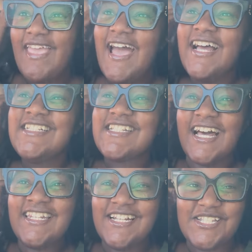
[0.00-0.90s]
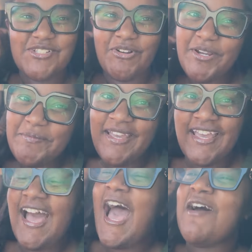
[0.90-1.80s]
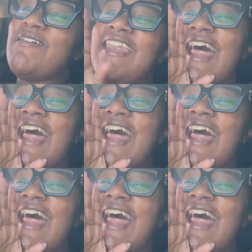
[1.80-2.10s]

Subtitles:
I just got done screaming, I'm an